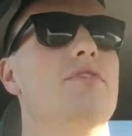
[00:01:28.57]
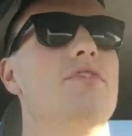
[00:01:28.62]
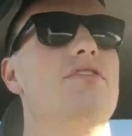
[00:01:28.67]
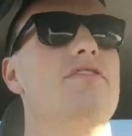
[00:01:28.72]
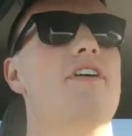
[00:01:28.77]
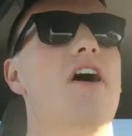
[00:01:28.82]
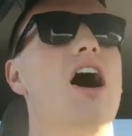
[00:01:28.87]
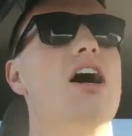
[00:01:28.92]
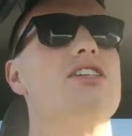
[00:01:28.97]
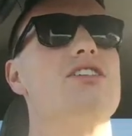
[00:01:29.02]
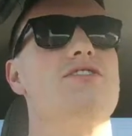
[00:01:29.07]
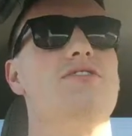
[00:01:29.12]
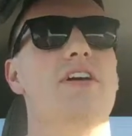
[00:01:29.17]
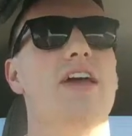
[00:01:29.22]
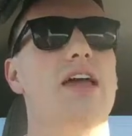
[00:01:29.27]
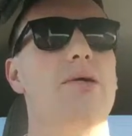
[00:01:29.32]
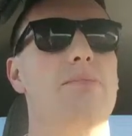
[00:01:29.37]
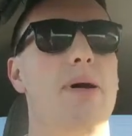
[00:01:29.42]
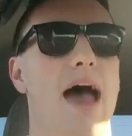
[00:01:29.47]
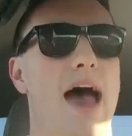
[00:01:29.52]

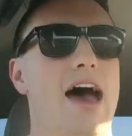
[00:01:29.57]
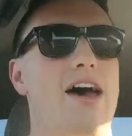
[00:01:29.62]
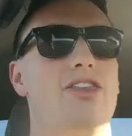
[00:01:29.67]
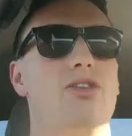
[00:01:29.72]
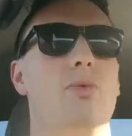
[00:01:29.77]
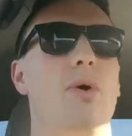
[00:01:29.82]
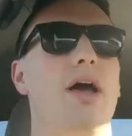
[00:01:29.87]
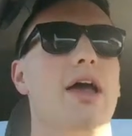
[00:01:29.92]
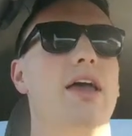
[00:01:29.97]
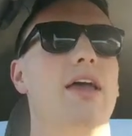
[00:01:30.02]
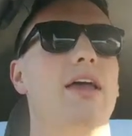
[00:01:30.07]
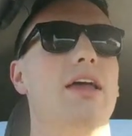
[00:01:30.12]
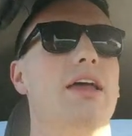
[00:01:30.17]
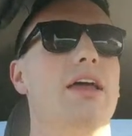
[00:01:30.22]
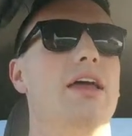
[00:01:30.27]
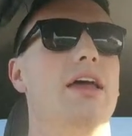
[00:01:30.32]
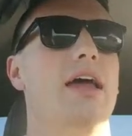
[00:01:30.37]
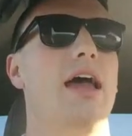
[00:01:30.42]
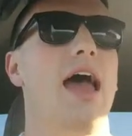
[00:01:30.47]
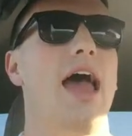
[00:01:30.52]
phosphate pathway,
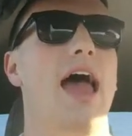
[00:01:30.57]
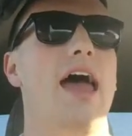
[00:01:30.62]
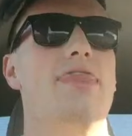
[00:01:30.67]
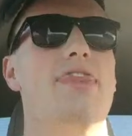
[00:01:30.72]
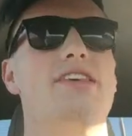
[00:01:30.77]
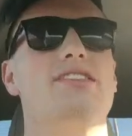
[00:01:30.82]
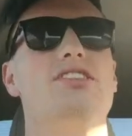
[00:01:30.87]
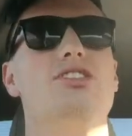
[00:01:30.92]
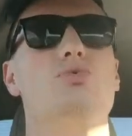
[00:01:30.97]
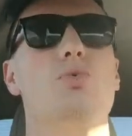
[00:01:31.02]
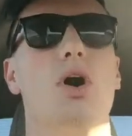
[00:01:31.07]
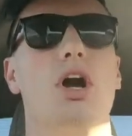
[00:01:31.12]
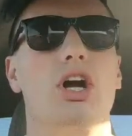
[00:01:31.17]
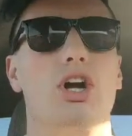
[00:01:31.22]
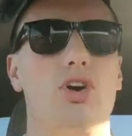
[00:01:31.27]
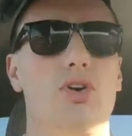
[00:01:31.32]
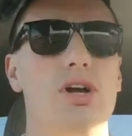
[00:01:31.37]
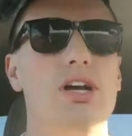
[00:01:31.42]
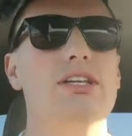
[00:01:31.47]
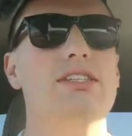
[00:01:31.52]
and this is where
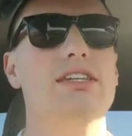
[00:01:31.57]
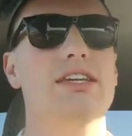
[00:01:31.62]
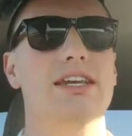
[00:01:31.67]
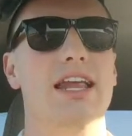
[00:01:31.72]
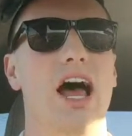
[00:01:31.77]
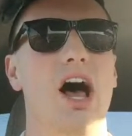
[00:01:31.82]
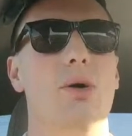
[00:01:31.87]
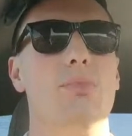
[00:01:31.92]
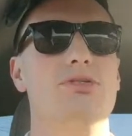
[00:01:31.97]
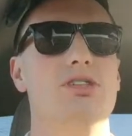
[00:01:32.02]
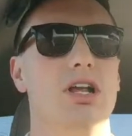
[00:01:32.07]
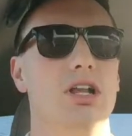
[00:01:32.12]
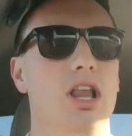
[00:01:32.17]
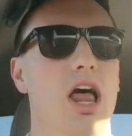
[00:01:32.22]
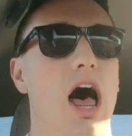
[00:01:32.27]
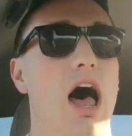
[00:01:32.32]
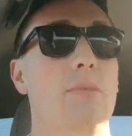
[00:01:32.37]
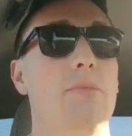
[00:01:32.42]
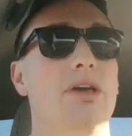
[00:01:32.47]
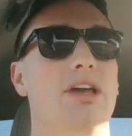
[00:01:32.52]
creatine helps a
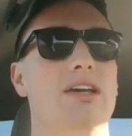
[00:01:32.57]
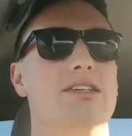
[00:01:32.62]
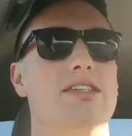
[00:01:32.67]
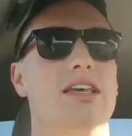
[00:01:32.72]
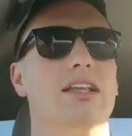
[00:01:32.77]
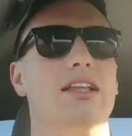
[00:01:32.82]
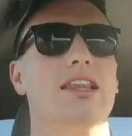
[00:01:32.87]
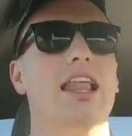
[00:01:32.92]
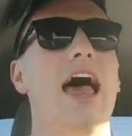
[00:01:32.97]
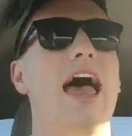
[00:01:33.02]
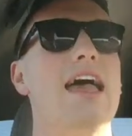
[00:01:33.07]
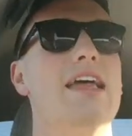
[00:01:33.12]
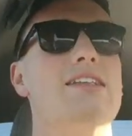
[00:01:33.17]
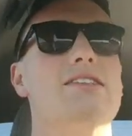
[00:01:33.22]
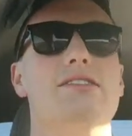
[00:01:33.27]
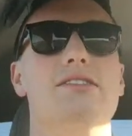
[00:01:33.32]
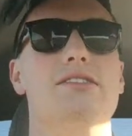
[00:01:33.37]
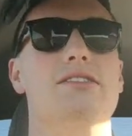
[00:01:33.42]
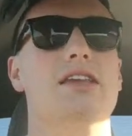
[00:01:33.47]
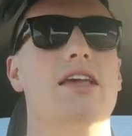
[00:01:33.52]
lot because it
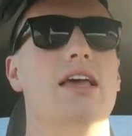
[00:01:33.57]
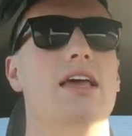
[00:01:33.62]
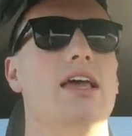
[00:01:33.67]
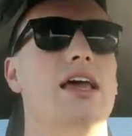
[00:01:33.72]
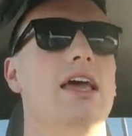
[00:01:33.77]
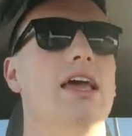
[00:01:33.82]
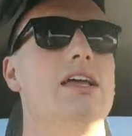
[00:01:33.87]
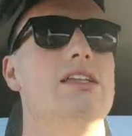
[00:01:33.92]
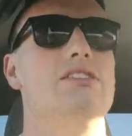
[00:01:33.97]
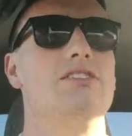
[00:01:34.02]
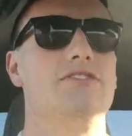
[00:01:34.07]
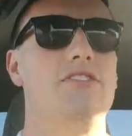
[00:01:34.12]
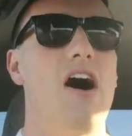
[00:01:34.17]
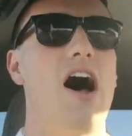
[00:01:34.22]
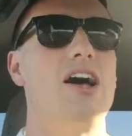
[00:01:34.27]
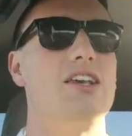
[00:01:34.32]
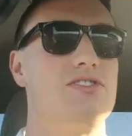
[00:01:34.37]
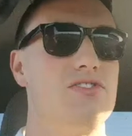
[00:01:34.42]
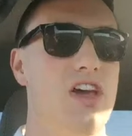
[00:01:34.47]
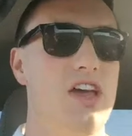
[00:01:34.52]
lends its
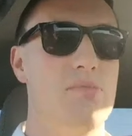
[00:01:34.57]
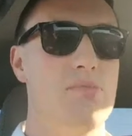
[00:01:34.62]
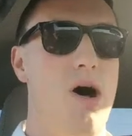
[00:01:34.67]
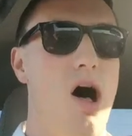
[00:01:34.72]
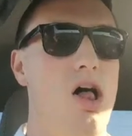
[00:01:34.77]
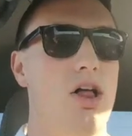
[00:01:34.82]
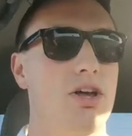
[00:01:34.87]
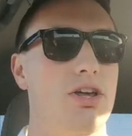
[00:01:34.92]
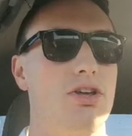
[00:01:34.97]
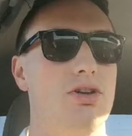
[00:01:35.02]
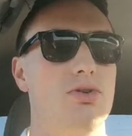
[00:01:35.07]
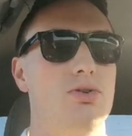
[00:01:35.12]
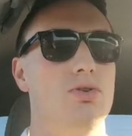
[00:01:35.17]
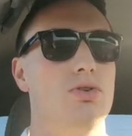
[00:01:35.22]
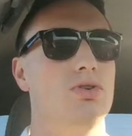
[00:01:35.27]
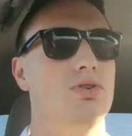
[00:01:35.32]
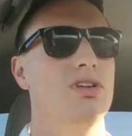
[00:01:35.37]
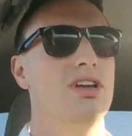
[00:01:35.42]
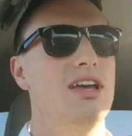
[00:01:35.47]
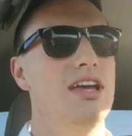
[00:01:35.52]
phosphate
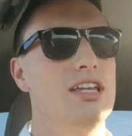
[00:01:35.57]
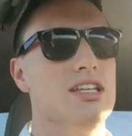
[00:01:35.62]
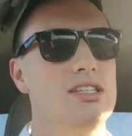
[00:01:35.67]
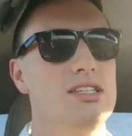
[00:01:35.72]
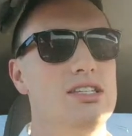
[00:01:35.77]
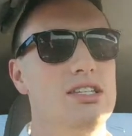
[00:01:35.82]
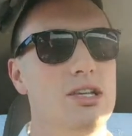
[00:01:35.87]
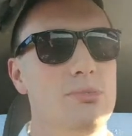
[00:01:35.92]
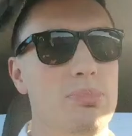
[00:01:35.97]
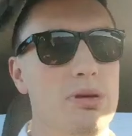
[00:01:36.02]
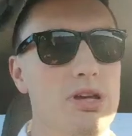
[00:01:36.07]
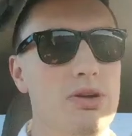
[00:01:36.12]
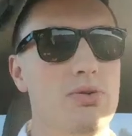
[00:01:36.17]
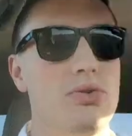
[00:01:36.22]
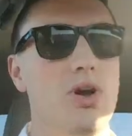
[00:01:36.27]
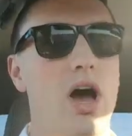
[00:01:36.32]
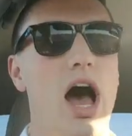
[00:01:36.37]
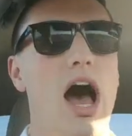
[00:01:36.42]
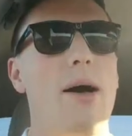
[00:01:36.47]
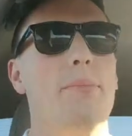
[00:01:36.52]
molecule to be
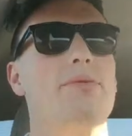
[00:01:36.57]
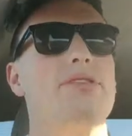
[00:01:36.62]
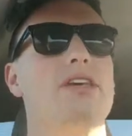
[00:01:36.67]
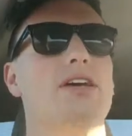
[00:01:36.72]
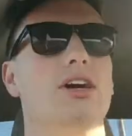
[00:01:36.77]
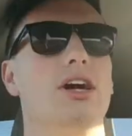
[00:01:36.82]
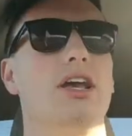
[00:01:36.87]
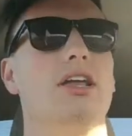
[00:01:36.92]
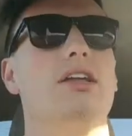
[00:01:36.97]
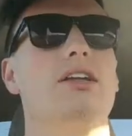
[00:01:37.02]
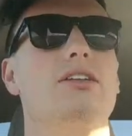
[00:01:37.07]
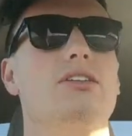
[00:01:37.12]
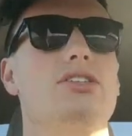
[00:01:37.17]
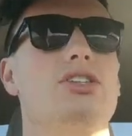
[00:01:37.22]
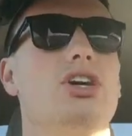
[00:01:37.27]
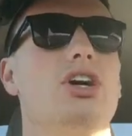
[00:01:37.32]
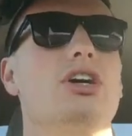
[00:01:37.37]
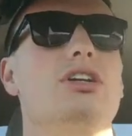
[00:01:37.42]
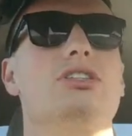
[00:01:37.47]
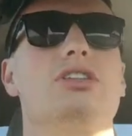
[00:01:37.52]
uptook
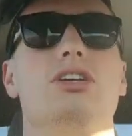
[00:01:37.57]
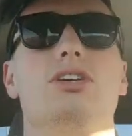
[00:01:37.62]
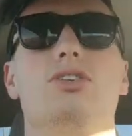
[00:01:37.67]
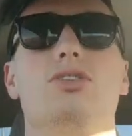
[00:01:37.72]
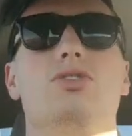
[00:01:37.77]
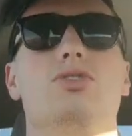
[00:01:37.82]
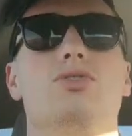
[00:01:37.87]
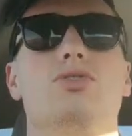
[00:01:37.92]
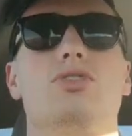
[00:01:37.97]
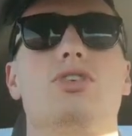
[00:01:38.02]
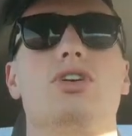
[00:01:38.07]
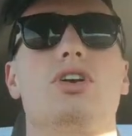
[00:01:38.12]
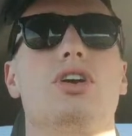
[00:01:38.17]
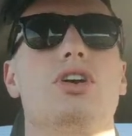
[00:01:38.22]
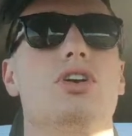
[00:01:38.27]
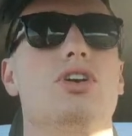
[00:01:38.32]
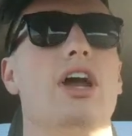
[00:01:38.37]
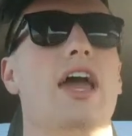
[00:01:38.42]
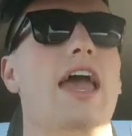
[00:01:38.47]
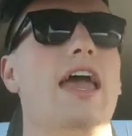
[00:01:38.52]
to
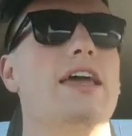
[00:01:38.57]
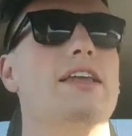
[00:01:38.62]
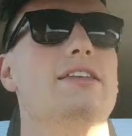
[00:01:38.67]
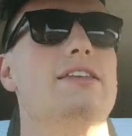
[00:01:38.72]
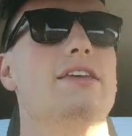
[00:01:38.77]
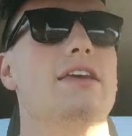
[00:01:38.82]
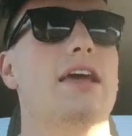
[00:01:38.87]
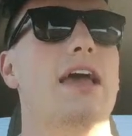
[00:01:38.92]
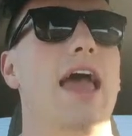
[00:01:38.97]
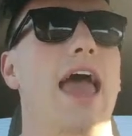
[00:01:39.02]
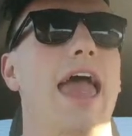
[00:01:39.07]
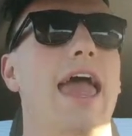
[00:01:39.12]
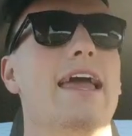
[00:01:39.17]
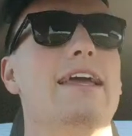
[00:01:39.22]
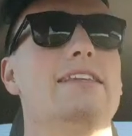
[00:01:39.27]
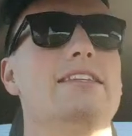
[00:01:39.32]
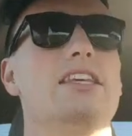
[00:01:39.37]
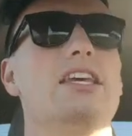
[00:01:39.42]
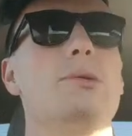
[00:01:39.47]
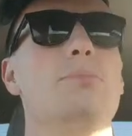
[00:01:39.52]
create
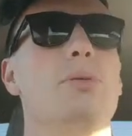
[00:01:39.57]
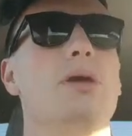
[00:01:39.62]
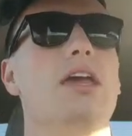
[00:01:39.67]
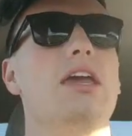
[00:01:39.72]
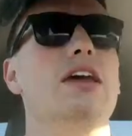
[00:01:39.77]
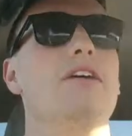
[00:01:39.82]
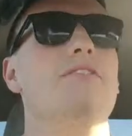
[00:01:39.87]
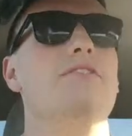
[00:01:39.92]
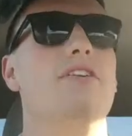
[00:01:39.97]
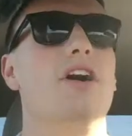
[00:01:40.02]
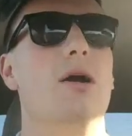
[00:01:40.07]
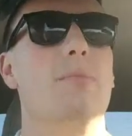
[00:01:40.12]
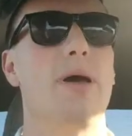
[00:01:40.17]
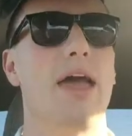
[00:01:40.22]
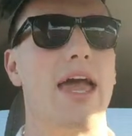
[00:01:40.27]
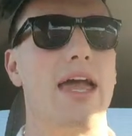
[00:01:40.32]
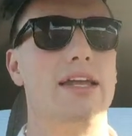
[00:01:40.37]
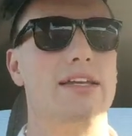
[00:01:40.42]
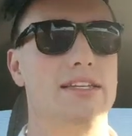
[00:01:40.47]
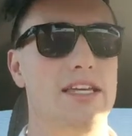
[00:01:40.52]
ATP from
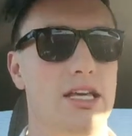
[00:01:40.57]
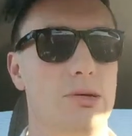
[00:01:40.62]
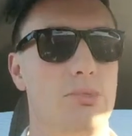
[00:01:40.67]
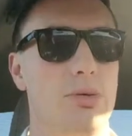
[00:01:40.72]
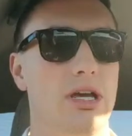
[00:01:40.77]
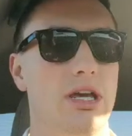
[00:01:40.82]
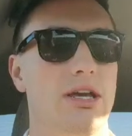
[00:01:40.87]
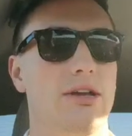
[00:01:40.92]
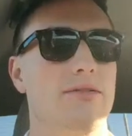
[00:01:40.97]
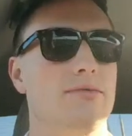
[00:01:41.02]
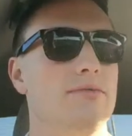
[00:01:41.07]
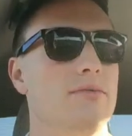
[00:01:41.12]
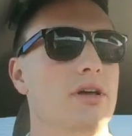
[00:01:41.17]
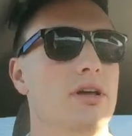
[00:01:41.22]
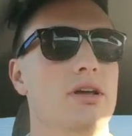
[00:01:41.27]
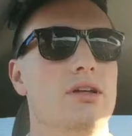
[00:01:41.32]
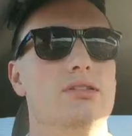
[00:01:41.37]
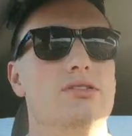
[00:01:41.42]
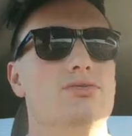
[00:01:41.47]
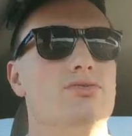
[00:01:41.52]

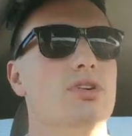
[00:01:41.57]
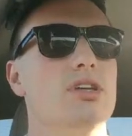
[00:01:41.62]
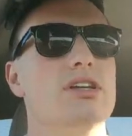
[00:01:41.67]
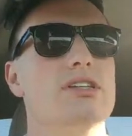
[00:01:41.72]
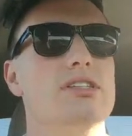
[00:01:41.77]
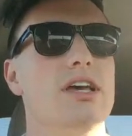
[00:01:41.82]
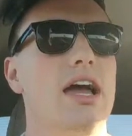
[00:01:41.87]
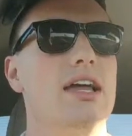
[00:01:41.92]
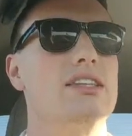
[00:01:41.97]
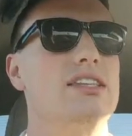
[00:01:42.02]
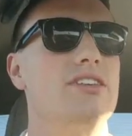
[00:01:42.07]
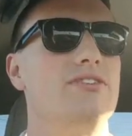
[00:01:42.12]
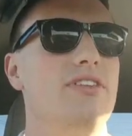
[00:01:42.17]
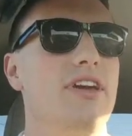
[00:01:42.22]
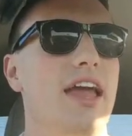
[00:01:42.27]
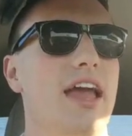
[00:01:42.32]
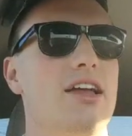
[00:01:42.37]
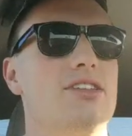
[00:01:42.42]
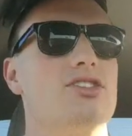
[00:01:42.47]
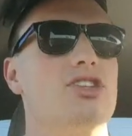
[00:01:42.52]
ADP. It's a really
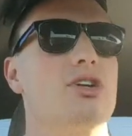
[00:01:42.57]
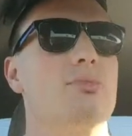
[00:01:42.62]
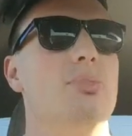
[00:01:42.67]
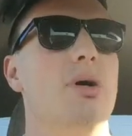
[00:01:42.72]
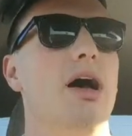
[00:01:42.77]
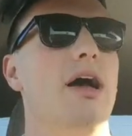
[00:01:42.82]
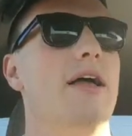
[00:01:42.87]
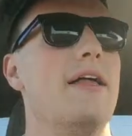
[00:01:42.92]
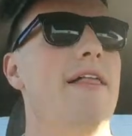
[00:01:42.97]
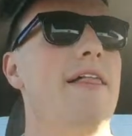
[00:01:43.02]
scientific answer, but